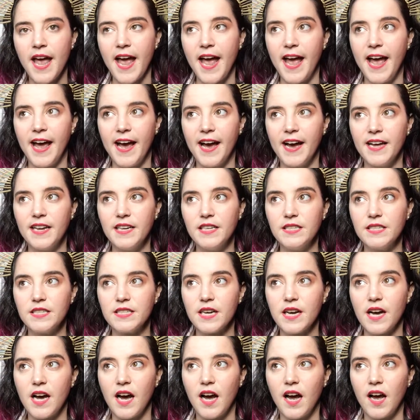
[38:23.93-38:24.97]
And
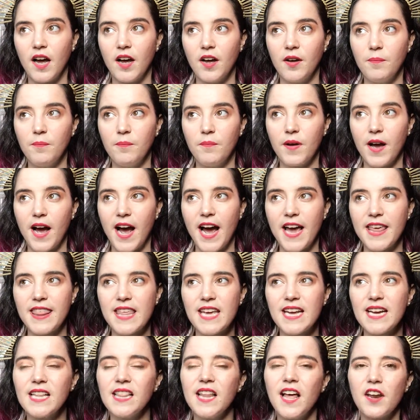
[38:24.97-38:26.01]
I
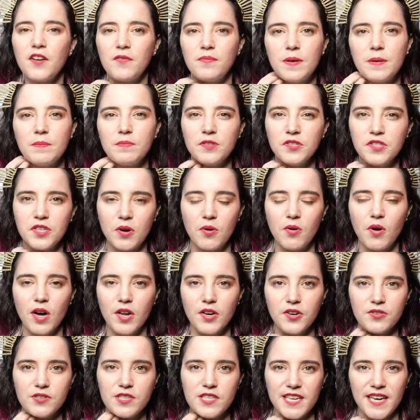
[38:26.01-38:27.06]
think a lot of people don't
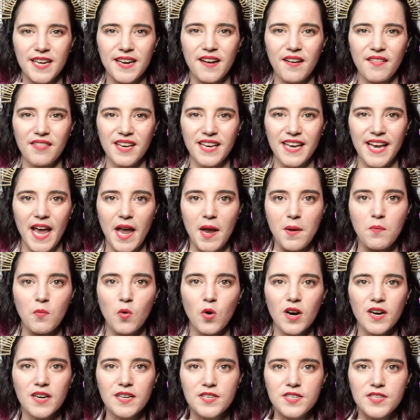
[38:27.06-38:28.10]
understand how the game
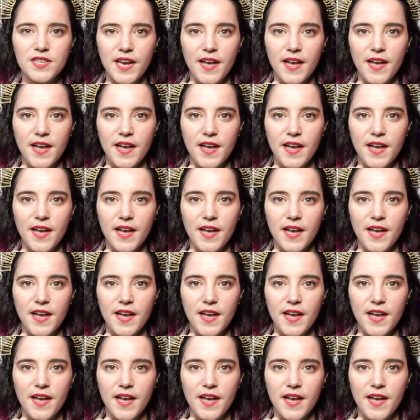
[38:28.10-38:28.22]
works,